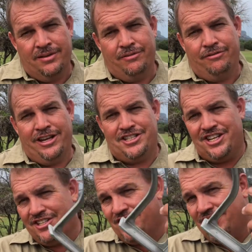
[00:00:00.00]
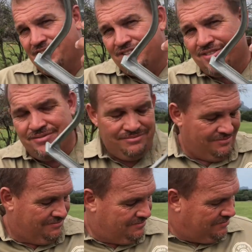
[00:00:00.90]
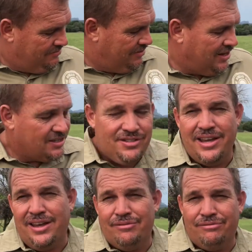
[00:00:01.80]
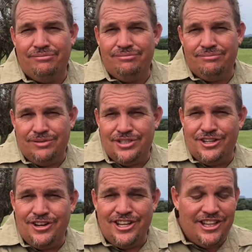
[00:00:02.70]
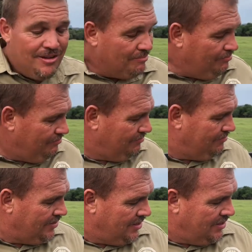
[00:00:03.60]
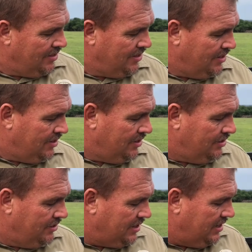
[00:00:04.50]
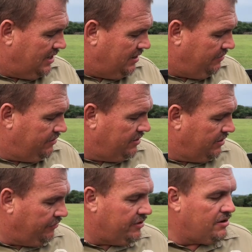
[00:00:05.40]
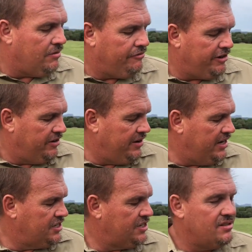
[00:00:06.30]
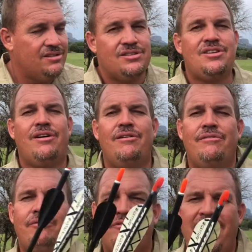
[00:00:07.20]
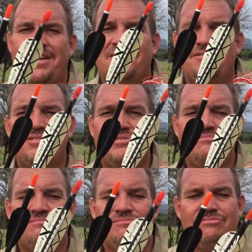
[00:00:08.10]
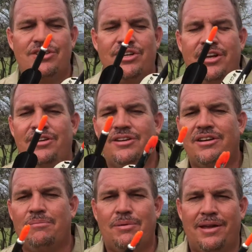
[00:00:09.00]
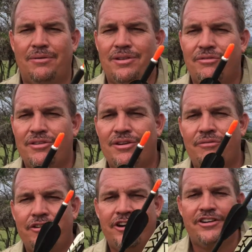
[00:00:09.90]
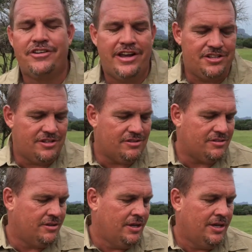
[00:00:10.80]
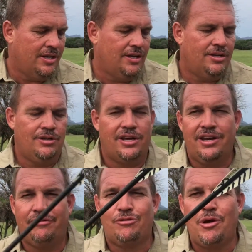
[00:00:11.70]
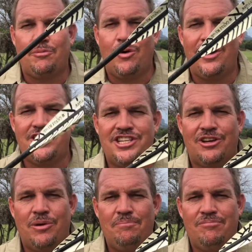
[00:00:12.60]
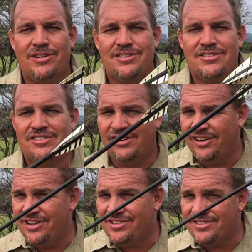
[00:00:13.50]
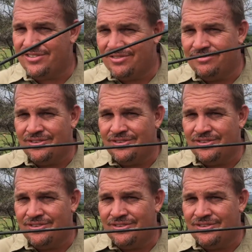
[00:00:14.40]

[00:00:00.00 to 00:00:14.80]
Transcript: Fletching jigs, nice to have, but you don't need them. You can have different configurations of vanes. You know, you can play with different configurations. You can have top quality equipment, serious